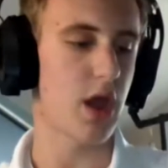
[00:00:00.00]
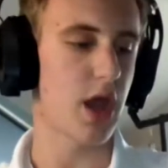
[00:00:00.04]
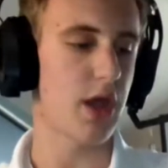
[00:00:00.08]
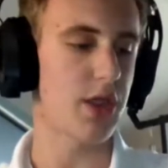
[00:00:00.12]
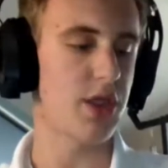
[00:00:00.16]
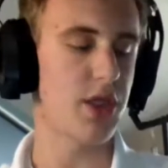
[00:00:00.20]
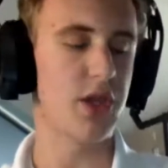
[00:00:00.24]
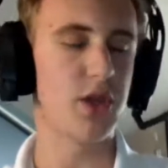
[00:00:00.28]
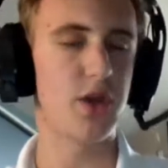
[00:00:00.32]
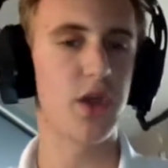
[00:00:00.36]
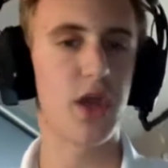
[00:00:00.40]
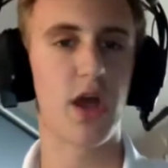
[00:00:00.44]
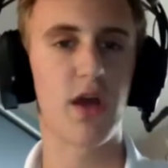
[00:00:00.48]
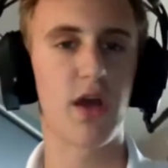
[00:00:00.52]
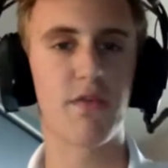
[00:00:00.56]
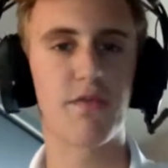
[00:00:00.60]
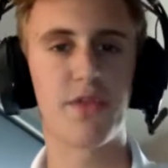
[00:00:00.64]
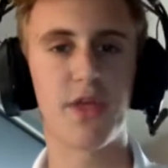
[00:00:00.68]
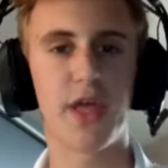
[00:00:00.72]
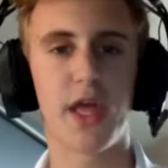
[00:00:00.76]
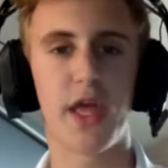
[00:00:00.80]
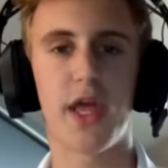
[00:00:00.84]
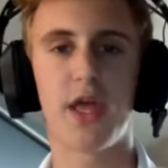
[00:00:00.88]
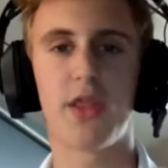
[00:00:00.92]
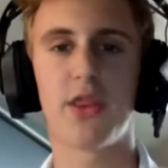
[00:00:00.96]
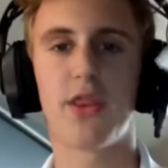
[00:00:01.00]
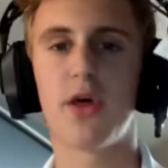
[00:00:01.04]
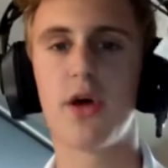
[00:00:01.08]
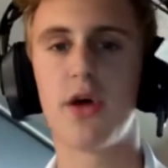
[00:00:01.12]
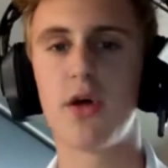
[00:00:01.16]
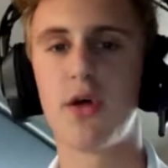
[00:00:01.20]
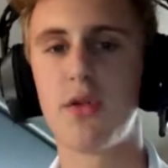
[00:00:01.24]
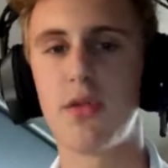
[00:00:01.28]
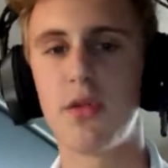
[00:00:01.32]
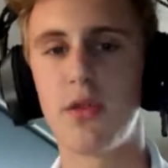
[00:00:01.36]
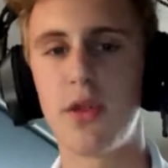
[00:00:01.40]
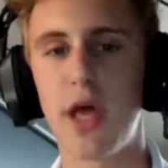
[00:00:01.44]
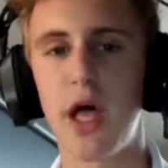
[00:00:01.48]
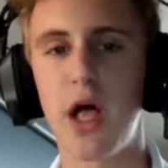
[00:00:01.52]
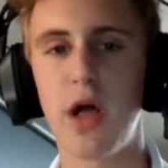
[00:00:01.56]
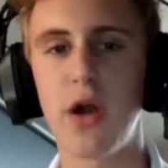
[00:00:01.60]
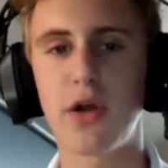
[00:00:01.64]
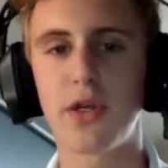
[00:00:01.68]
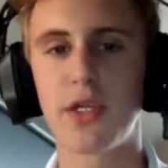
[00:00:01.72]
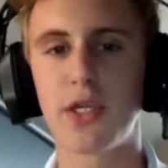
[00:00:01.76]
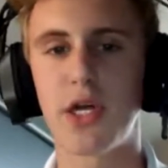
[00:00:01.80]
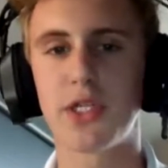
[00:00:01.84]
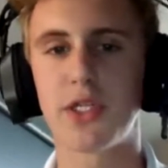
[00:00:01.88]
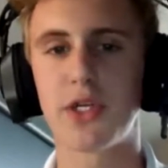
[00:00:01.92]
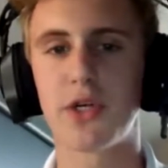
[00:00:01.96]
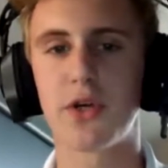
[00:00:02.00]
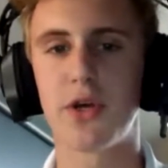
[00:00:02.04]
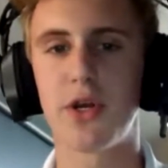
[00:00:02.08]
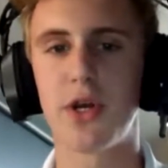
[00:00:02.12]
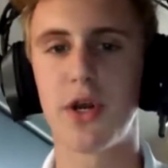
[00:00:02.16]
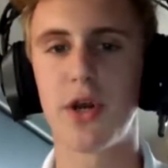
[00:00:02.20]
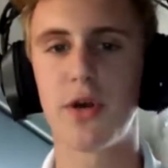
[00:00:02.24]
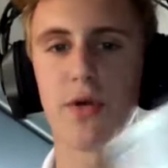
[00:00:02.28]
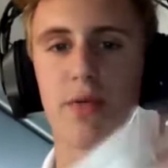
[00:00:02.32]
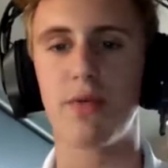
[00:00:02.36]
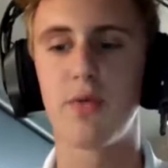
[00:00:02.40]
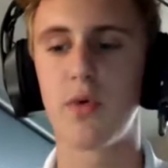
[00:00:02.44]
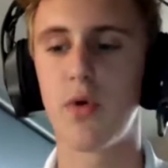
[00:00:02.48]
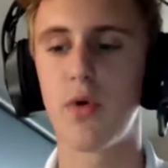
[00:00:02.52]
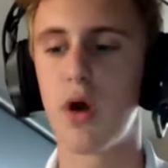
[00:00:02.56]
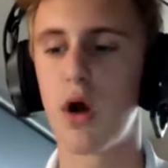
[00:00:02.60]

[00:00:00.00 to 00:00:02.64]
And then you have the Alka-Seltzer here,